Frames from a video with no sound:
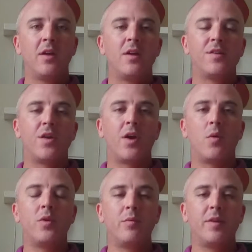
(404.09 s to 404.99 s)
So I
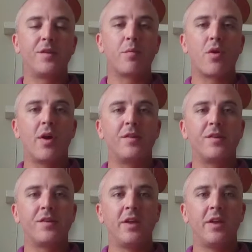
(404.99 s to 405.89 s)
wouldn't be surprised to
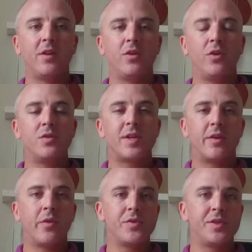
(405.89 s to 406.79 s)
see new
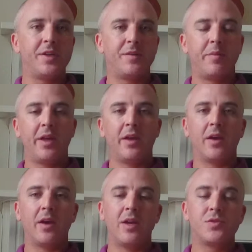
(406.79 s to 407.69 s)
technologies being
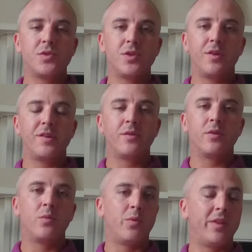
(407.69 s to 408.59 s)
introduced
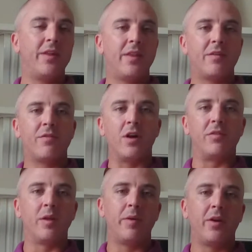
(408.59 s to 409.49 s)
within that
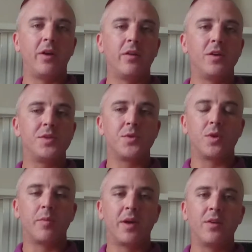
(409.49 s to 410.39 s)
5-year period that you talk
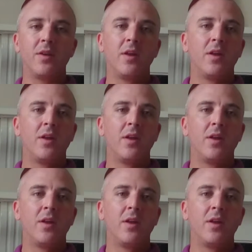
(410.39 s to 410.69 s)
about,